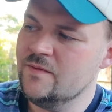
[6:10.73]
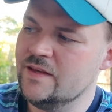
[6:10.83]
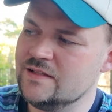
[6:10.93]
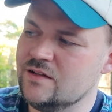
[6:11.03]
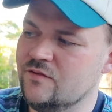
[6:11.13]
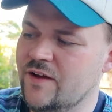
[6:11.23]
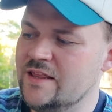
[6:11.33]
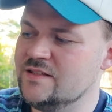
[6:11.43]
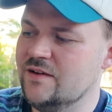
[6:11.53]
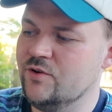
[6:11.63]
There's little
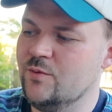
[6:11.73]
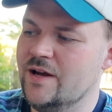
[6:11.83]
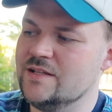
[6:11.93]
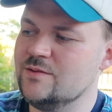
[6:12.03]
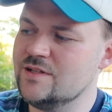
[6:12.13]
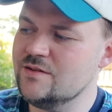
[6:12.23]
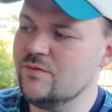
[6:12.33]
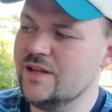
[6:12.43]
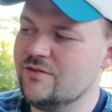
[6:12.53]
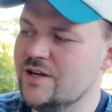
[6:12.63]
vents everywhere, so it does a
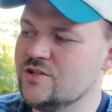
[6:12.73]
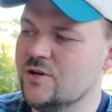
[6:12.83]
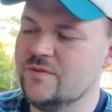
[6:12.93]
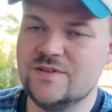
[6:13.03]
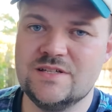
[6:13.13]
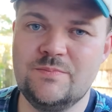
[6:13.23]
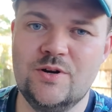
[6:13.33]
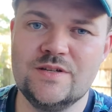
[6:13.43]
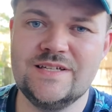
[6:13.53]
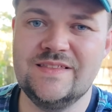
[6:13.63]
really great job of
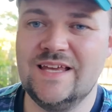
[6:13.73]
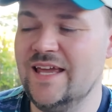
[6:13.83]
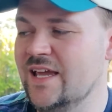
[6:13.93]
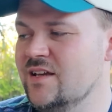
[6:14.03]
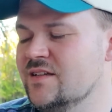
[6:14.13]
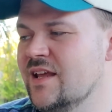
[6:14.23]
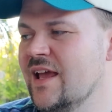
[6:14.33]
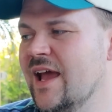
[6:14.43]
dispersing the heat.